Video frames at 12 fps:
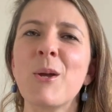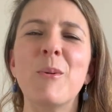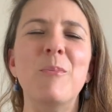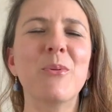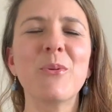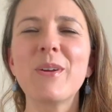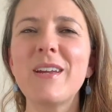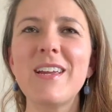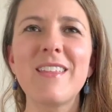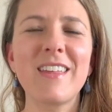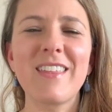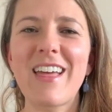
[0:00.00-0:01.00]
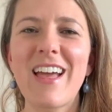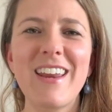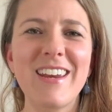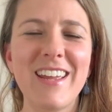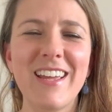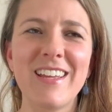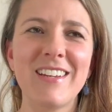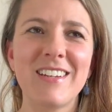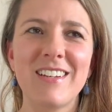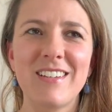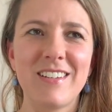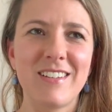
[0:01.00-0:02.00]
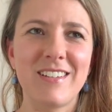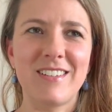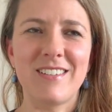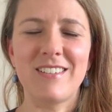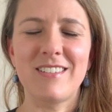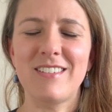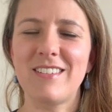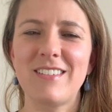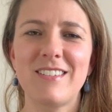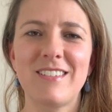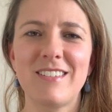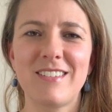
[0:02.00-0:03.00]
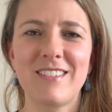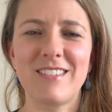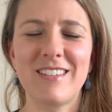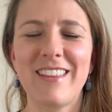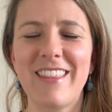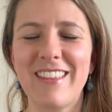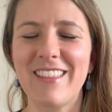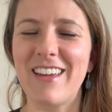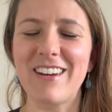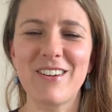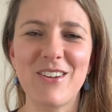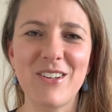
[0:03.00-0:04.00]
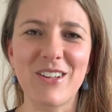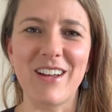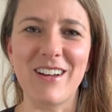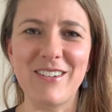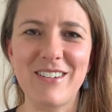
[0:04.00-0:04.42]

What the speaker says: Breathing that in, and then let it all go.